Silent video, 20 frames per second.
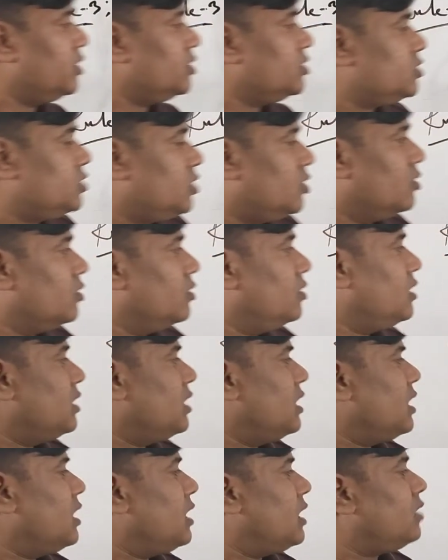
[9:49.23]

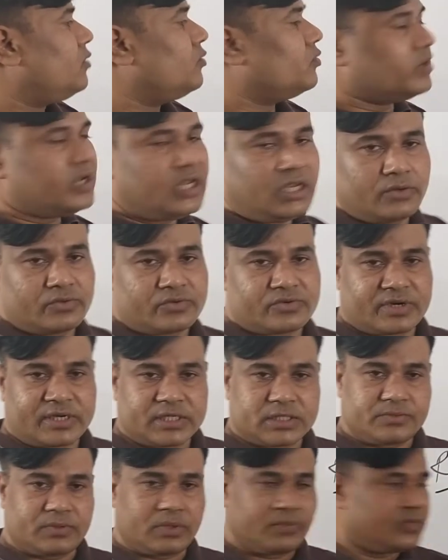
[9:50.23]
So how will you
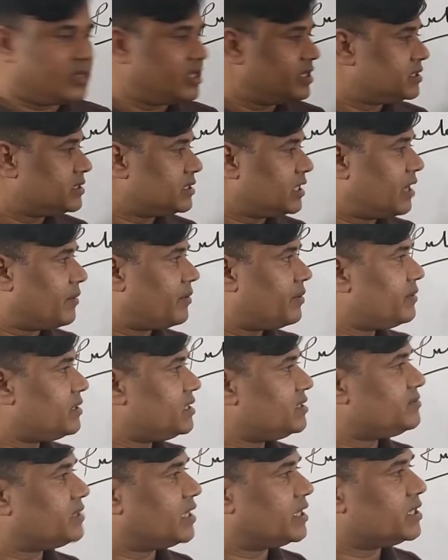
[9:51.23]
transform this
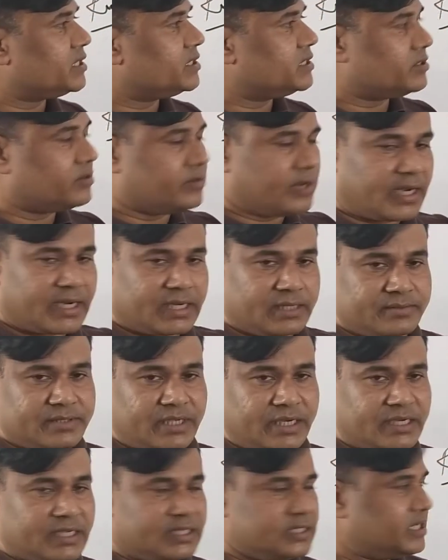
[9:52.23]
affirmative sentence into negative
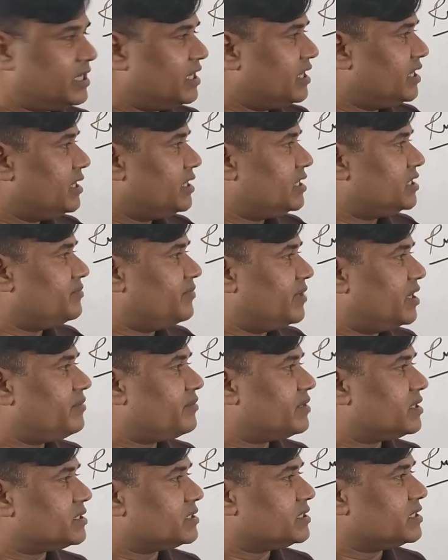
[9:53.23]
sentence? It's very
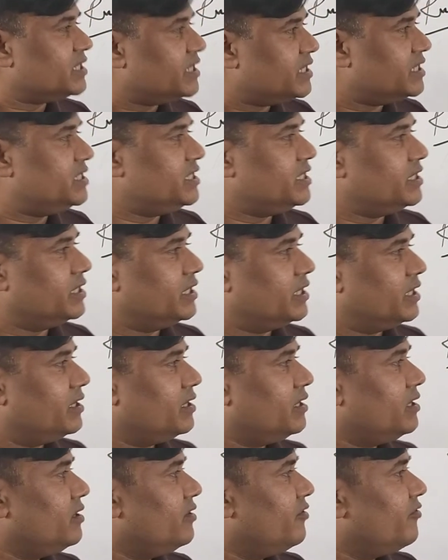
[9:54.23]
much easy
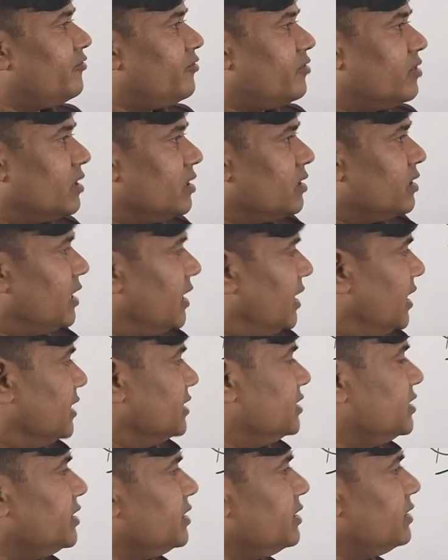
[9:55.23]
for
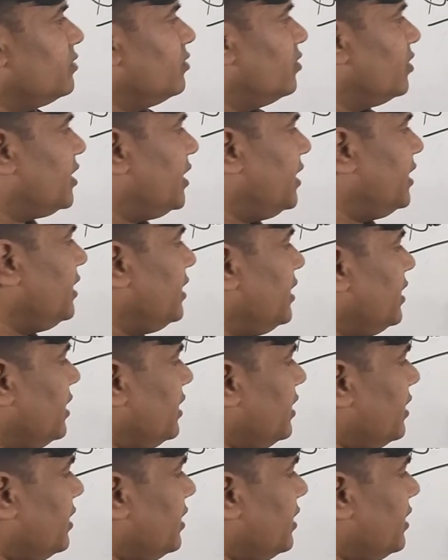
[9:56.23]
us. Okay?